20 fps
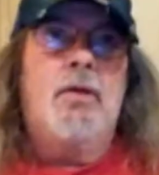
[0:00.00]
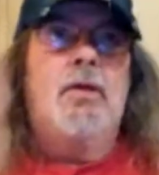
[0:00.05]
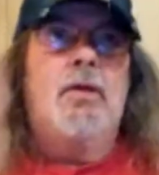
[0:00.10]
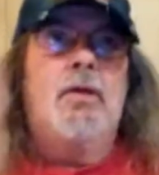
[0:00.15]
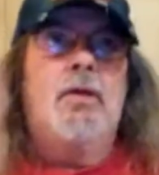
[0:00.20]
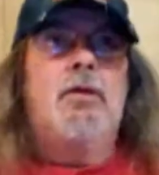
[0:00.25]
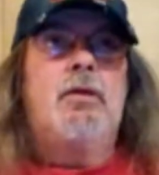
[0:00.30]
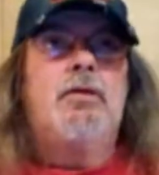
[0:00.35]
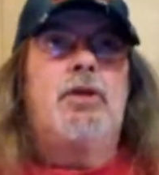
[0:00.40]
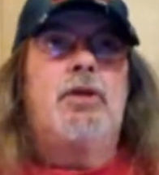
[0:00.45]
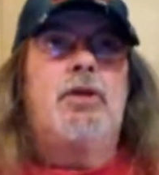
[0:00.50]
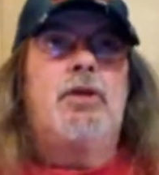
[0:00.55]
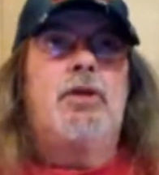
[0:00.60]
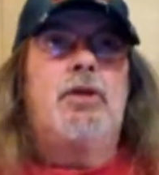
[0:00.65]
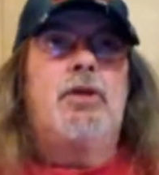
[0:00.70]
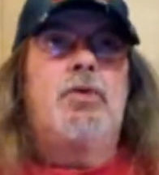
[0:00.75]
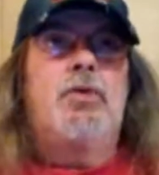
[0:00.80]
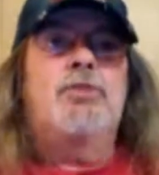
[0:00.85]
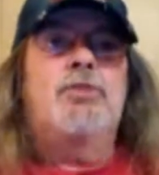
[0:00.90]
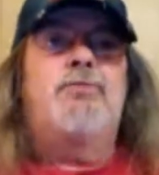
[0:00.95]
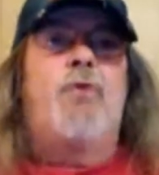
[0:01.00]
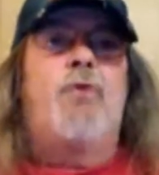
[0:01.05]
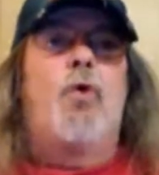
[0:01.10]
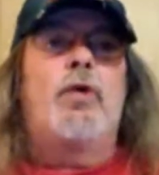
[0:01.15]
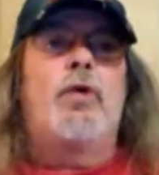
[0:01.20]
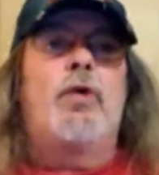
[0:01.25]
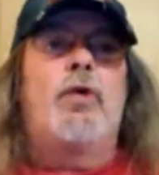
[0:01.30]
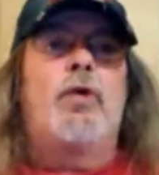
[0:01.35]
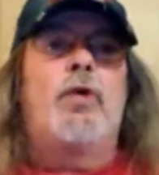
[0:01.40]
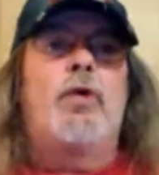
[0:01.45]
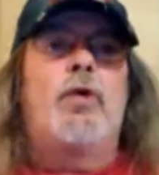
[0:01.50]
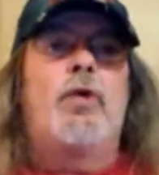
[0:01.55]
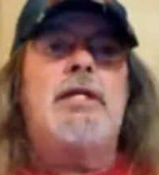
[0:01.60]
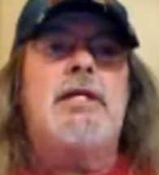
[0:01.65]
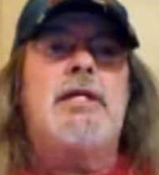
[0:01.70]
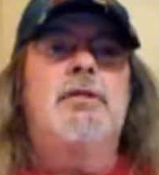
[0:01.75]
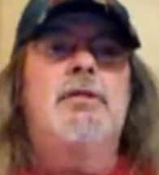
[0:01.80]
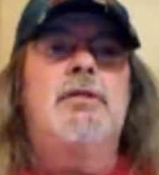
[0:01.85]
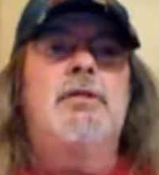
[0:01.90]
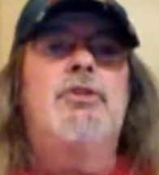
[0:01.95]
there was 40
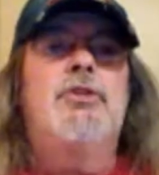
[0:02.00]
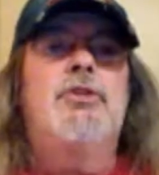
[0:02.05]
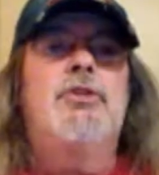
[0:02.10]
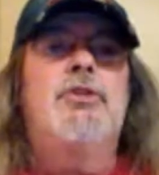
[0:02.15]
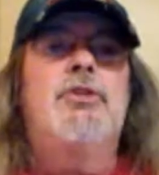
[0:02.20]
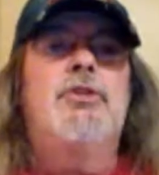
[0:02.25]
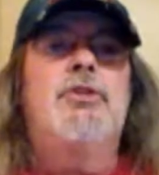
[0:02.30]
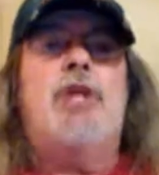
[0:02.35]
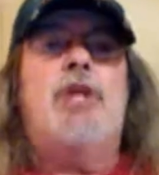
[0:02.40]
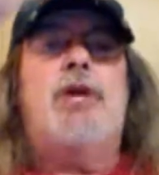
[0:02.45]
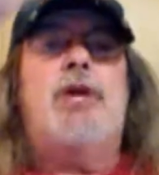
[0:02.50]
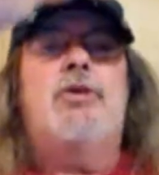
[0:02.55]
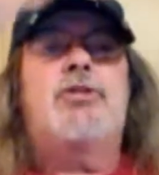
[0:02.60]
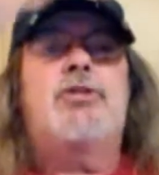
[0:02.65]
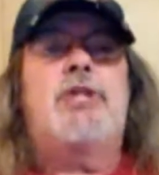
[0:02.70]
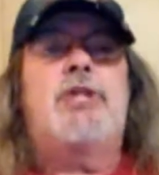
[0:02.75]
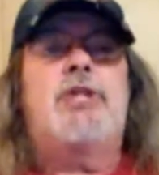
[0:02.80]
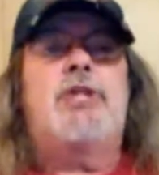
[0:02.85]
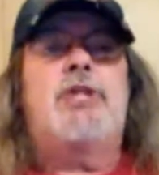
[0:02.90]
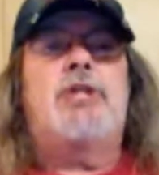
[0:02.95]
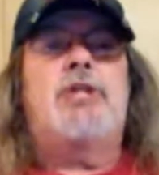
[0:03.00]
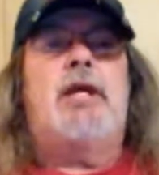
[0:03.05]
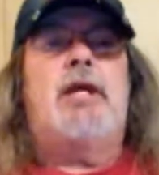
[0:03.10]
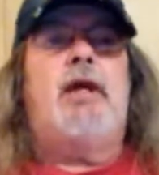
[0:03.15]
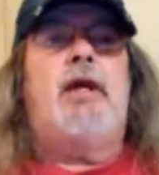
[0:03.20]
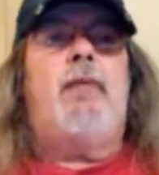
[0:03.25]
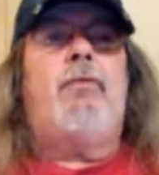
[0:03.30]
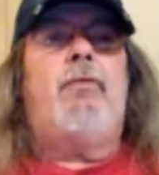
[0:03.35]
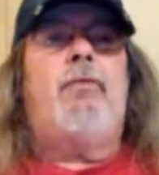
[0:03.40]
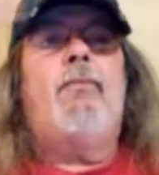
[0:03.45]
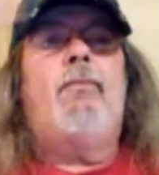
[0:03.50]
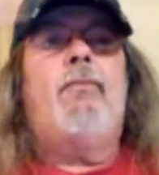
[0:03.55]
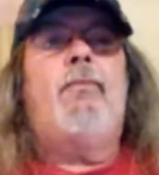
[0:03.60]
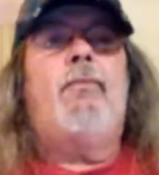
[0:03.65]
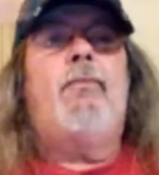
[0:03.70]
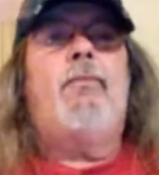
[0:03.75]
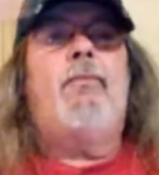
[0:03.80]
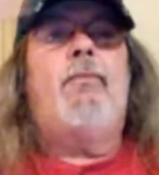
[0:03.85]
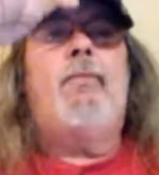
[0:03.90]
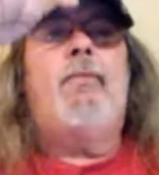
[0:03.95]
chairs set up.
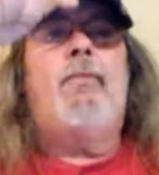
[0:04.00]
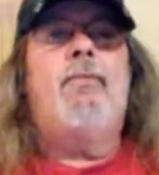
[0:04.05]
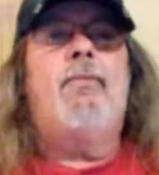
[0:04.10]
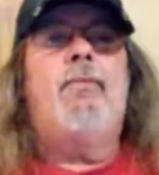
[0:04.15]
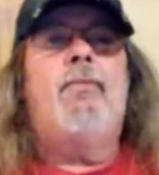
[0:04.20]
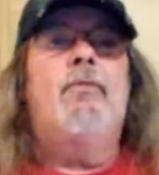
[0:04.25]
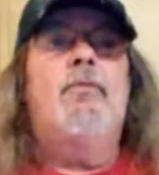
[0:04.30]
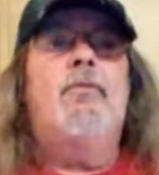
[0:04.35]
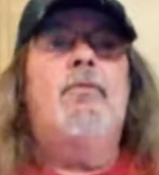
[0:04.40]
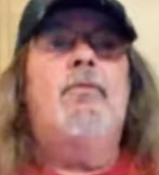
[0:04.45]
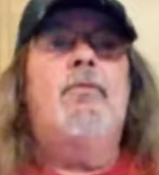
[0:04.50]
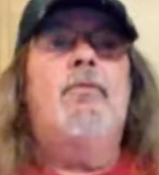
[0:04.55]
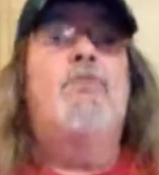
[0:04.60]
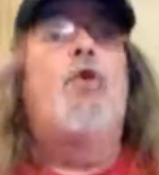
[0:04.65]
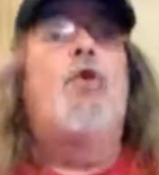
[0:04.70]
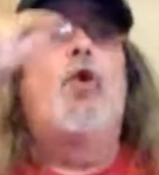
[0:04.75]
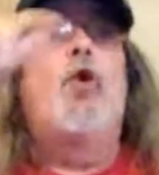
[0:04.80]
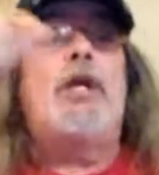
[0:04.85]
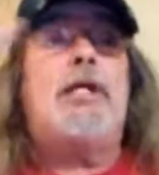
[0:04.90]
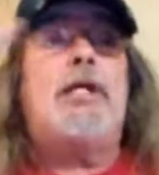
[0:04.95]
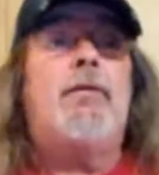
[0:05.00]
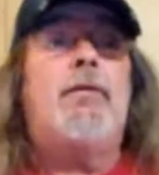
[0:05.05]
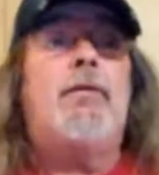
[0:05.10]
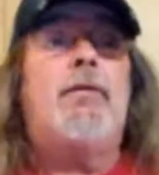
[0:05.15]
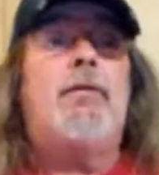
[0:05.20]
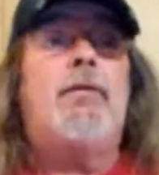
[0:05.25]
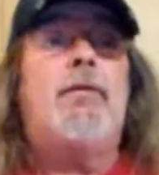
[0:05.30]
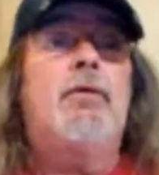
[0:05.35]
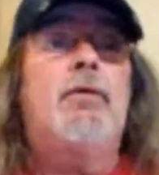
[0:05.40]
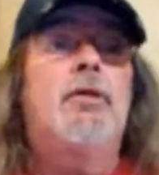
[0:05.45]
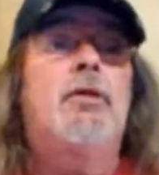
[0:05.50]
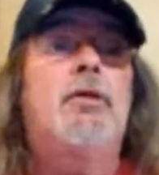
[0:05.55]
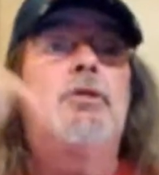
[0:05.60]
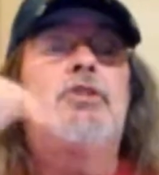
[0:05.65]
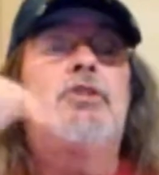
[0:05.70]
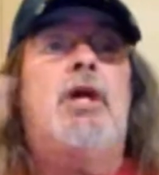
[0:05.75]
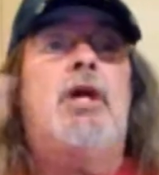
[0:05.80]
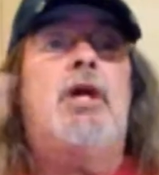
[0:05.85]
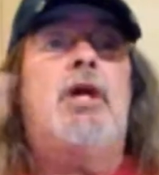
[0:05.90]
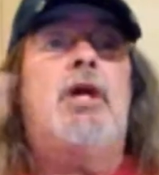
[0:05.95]
40
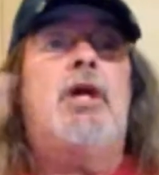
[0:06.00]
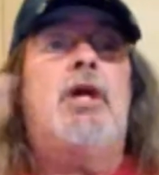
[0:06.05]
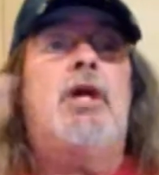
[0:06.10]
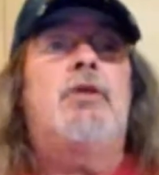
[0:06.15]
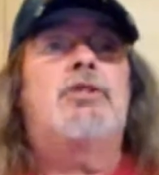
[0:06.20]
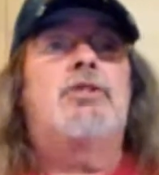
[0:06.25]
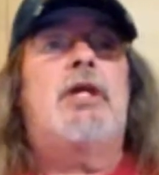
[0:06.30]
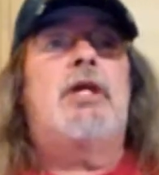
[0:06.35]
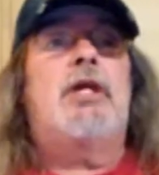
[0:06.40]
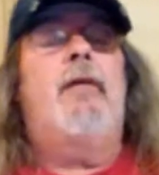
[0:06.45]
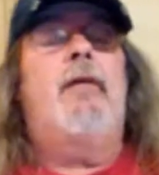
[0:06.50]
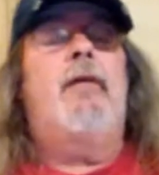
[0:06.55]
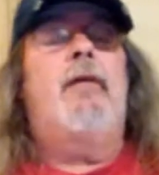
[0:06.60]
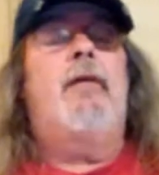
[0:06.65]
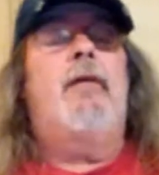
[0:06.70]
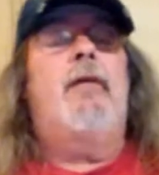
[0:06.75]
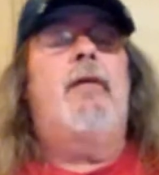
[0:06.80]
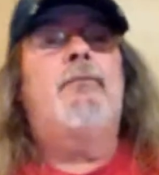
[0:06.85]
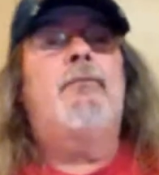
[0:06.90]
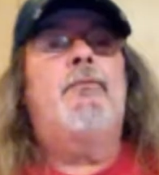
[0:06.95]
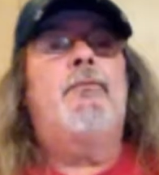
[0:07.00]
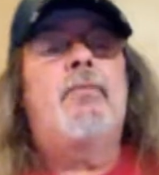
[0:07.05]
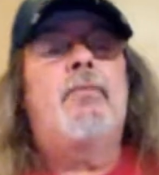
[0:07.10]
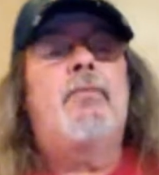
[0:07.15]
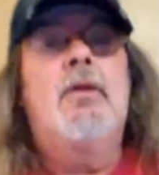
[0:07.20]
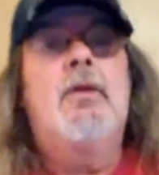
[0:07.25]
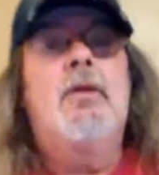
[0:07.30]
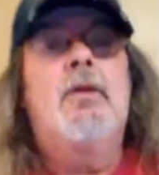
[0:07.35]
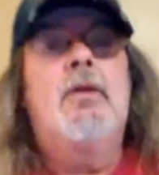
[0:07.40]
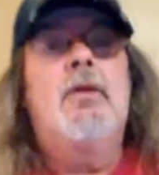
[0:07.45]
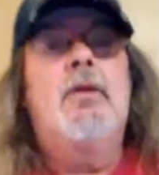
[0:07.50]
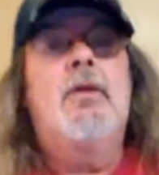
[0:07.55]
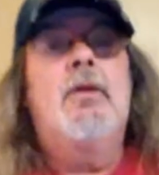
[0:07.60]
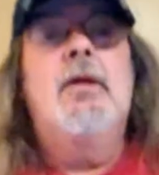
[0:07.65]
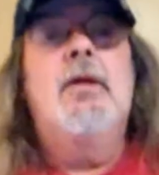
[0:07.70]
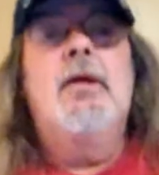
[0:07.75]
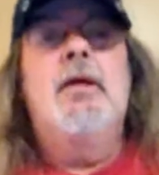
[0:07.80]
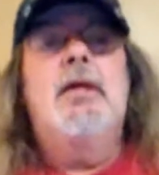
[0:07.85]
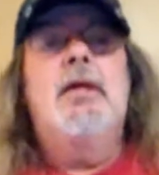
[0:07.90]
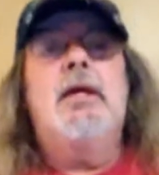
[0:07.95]
chairs set up.
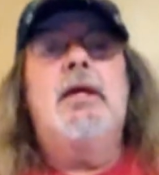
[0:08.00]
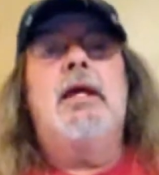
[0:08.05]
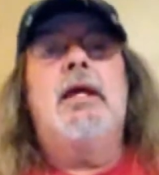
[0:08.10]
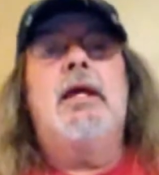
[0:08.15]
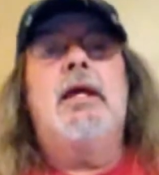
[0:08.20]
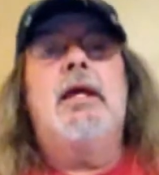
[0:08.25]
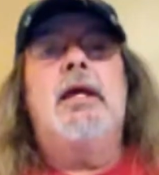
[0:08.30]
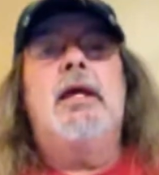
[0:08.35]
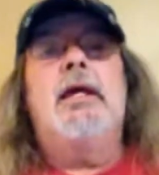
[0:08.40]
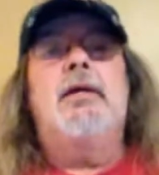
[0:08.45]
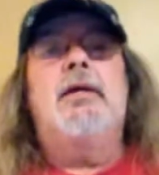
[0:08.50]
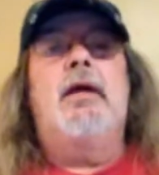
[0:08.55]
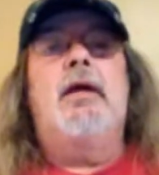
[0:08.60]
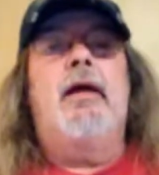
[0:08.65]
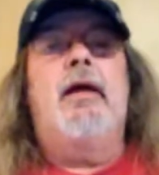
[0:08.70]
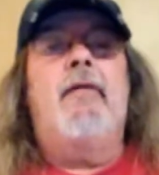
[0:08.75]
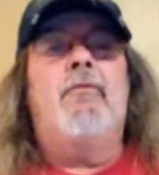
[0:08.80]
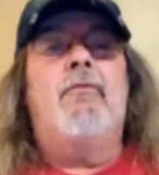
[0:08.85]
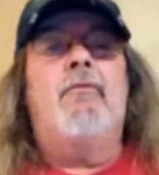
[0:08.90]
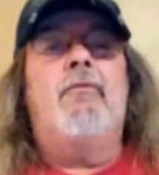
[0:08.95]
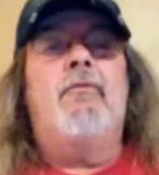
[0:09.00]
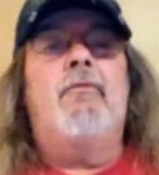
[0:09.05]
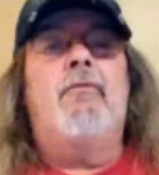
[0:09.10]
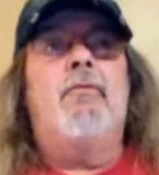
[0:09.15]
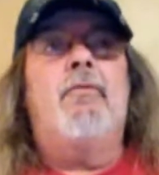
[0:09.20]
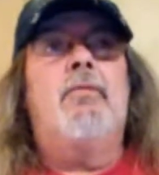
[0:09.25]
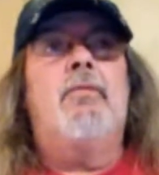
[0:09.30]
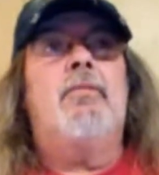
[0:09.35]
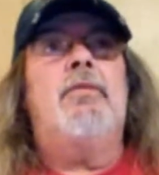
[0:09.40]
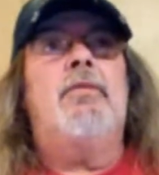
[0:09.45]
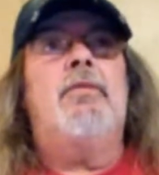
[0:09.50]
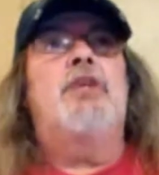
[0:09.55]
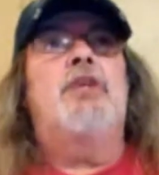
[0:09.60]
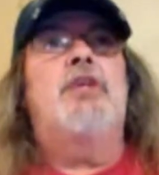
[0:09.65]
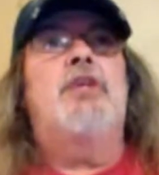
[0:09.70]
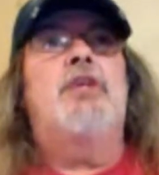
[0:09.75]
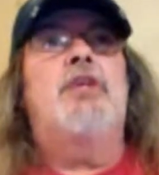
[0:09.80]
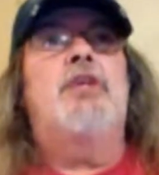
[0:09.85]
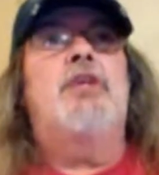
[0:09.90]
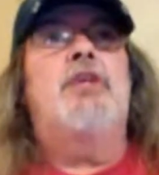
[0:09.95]
And they had this
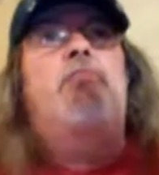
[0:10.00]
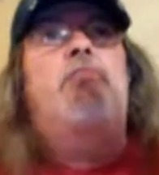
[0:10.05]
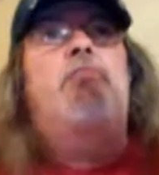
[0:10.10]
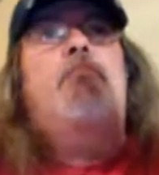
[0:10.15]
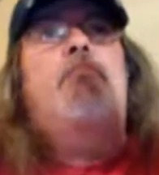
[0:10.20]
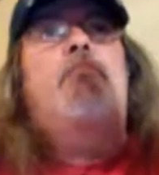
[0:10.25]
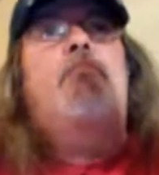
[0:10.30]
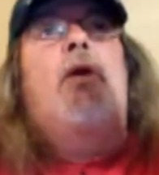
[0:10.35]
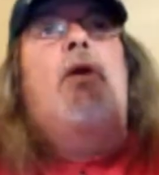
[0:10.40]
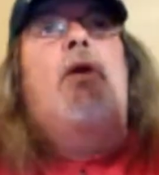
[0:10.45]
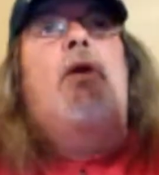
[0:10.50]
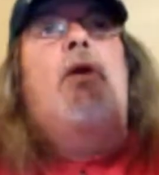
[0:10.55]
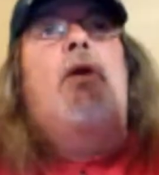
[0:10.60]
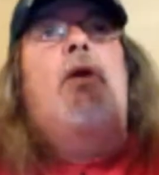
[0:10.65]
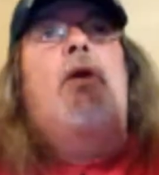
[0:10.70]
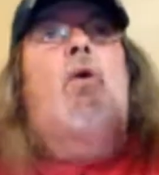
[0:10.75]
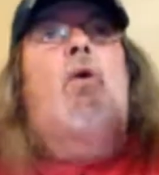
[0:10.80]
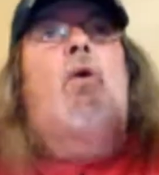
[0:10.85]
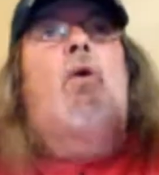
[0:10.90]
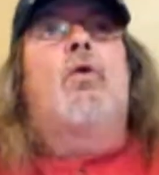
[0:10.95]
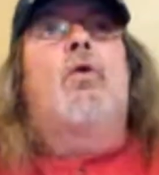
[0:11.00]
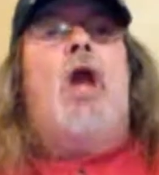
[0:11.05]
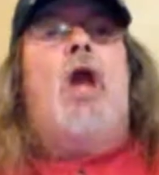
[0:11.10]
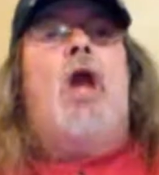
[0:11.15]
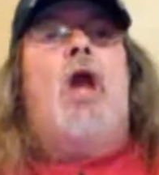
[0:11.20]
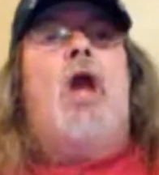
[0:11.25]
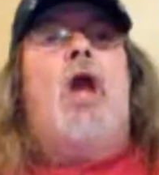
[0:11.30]
big old clock